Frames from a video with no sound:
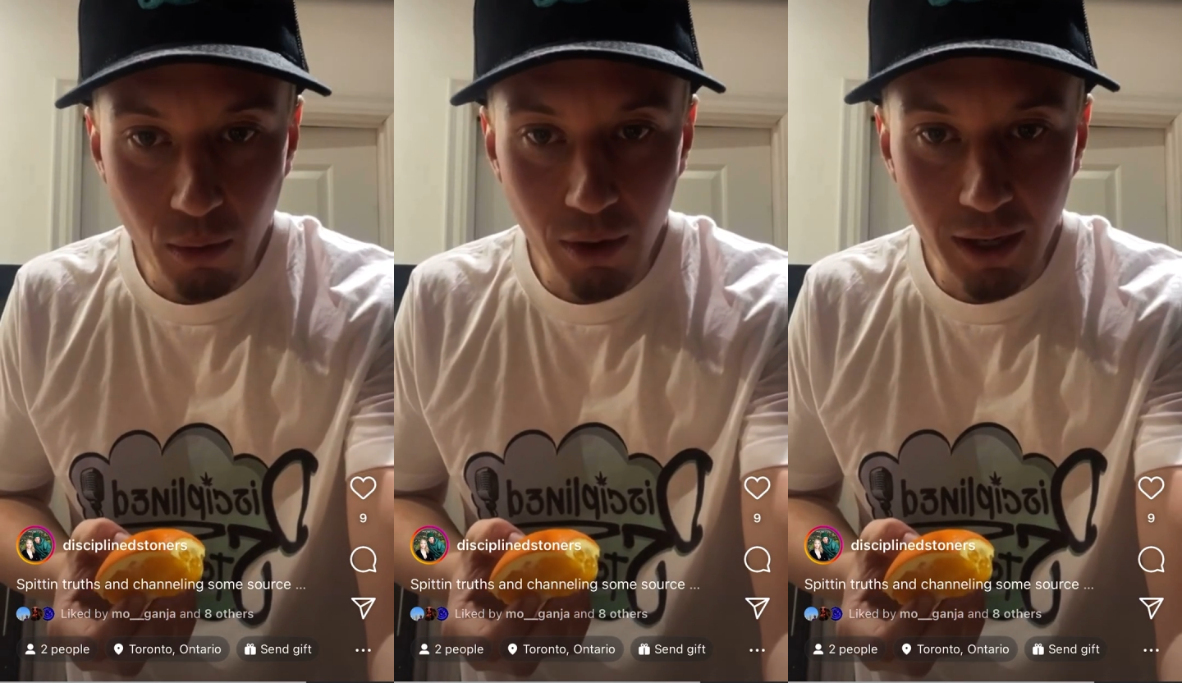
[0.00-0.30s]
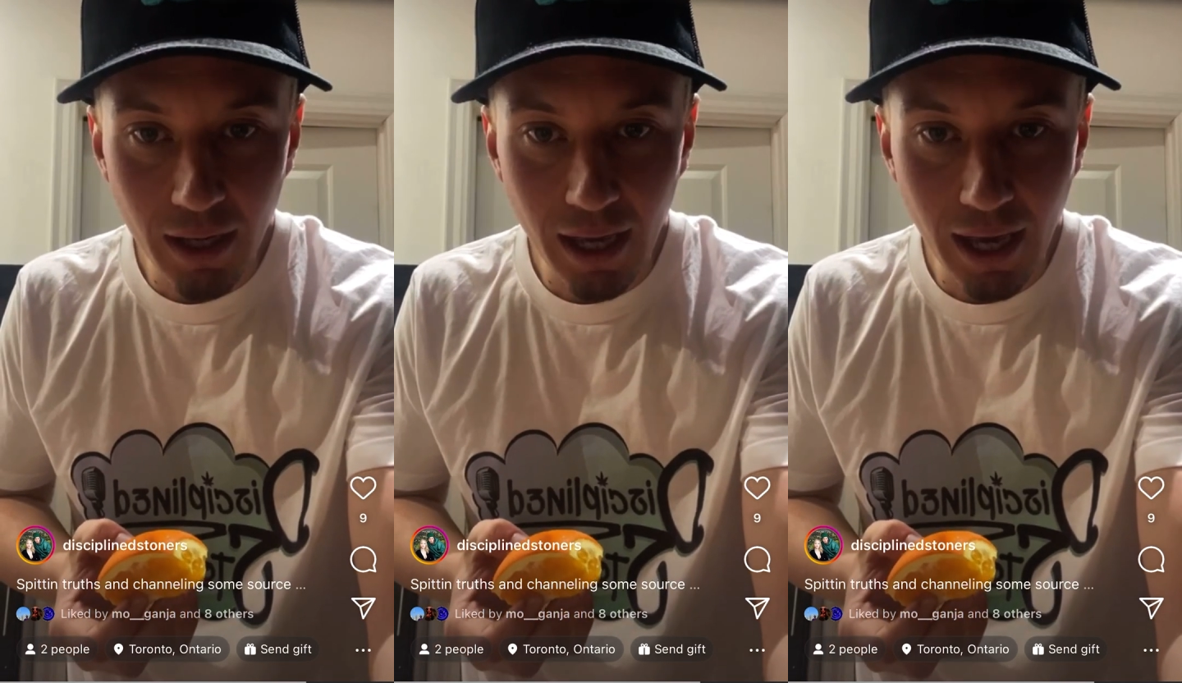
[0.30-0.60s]

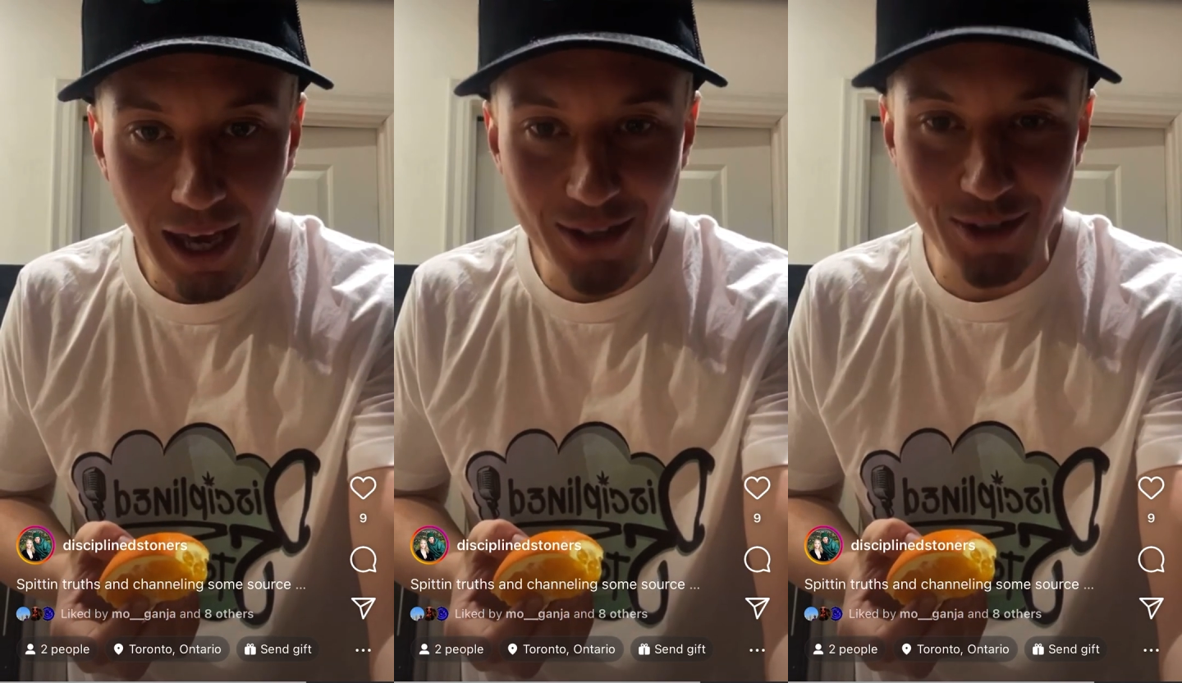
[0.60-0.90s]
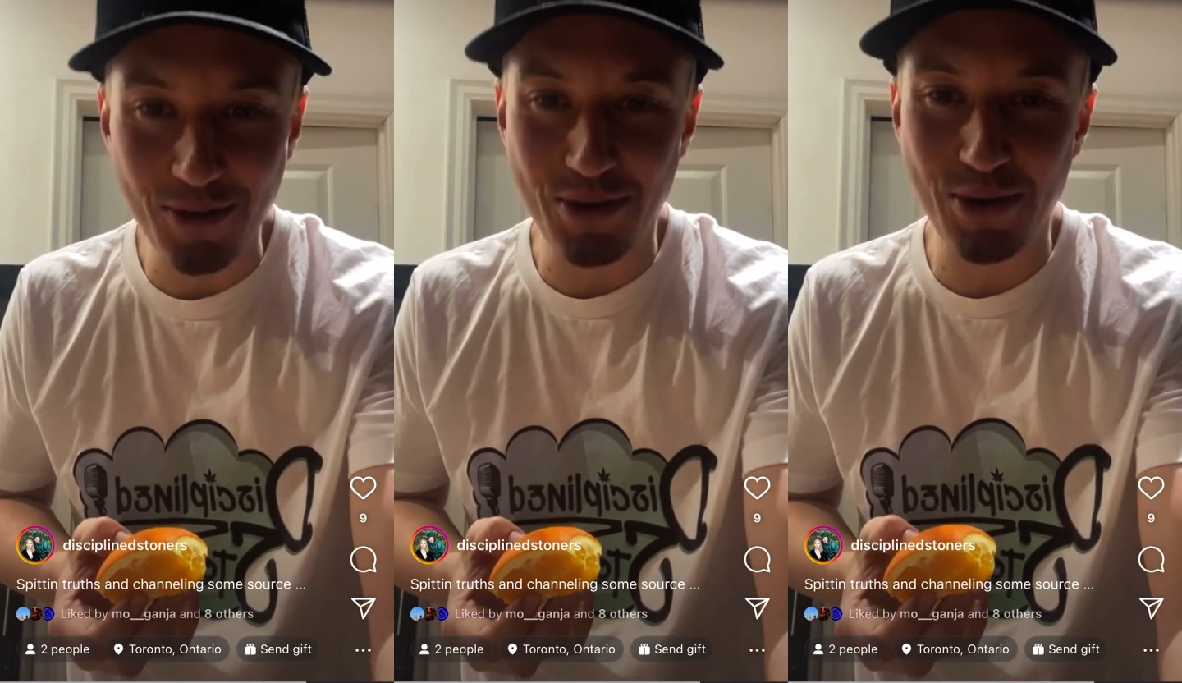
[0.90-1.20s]
point
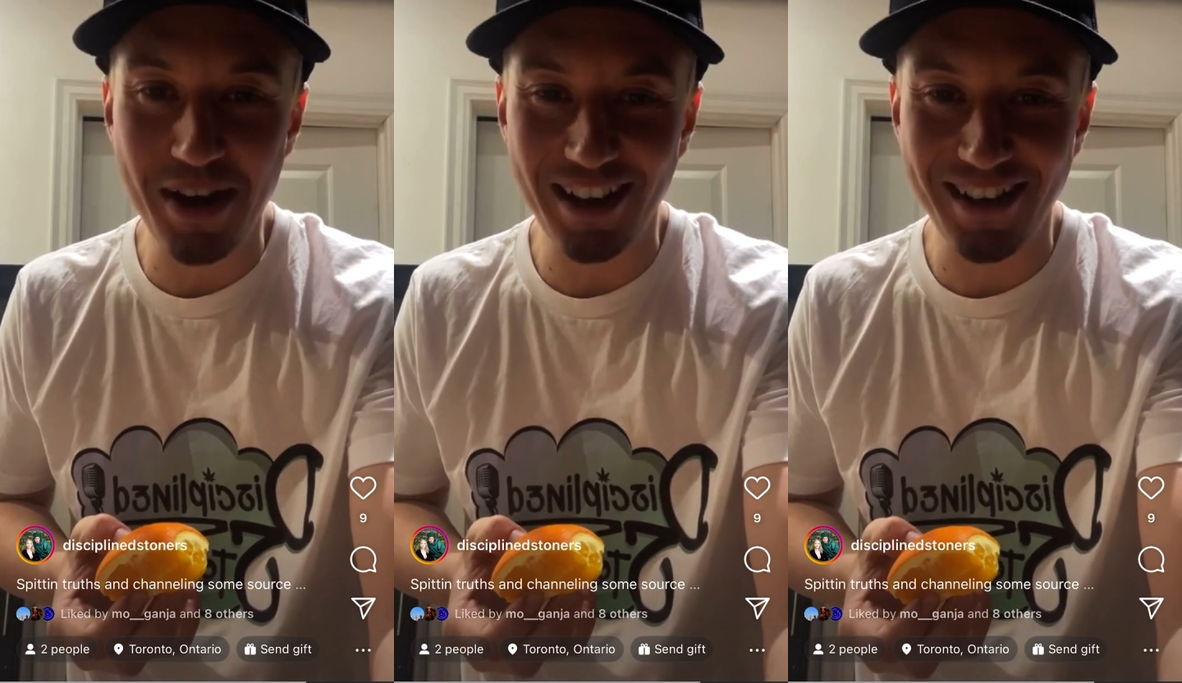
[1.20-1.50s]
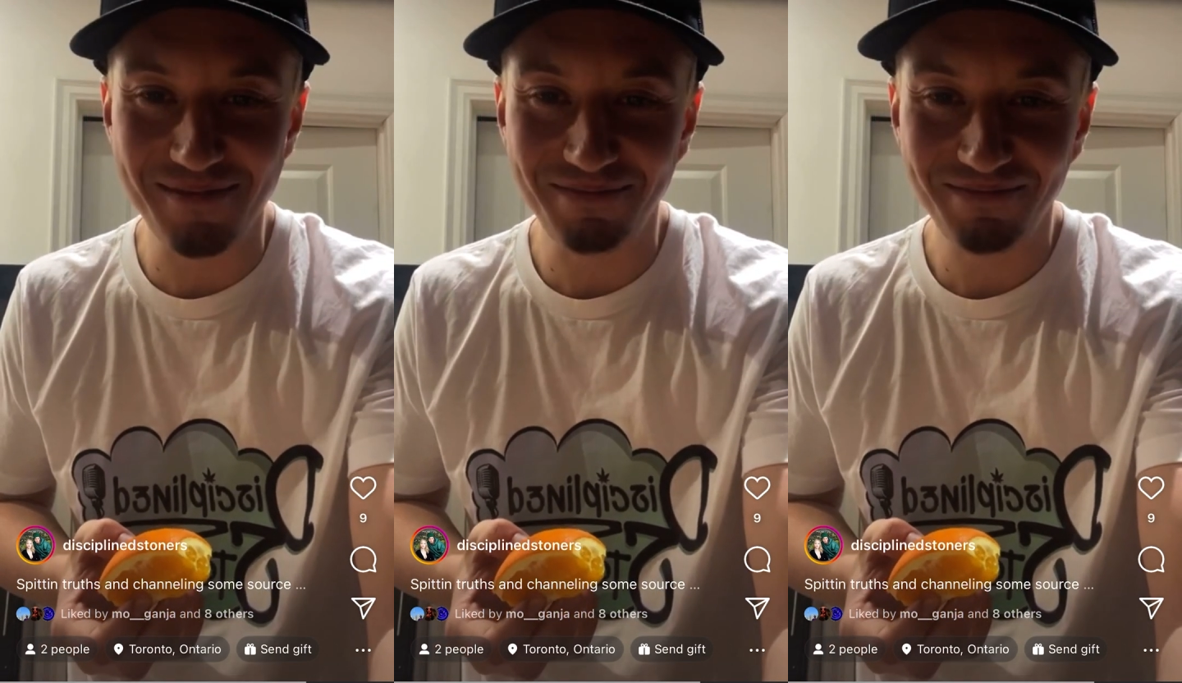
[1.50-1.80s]
and too
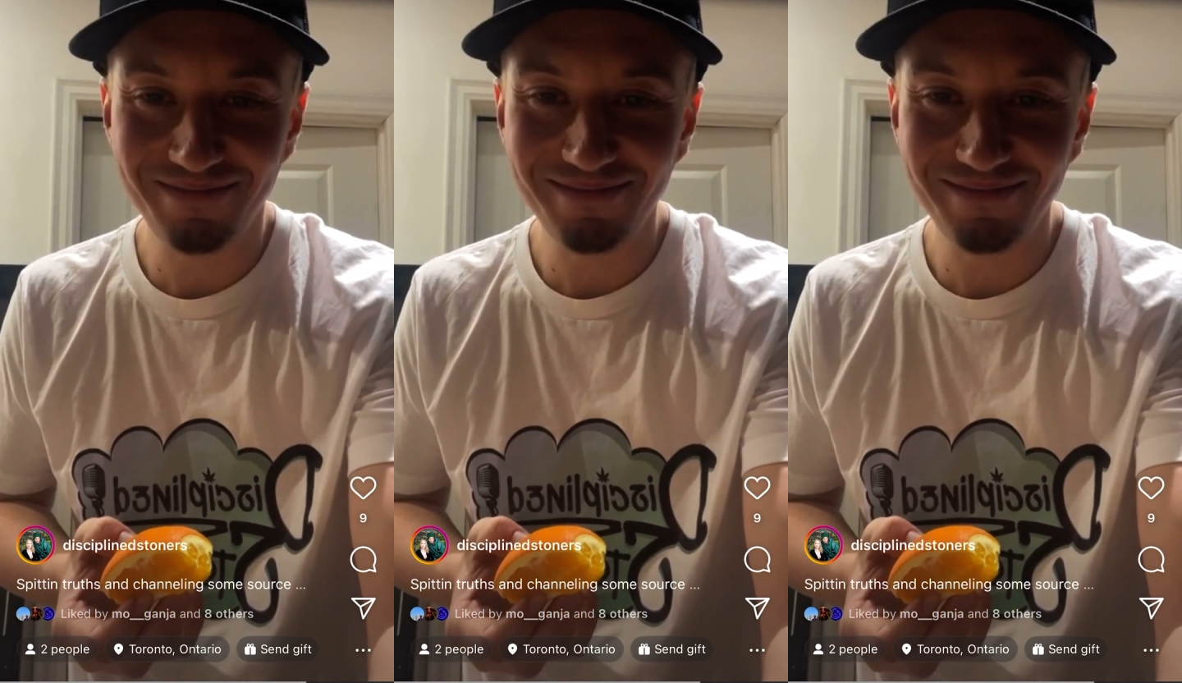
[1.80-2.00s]
quick.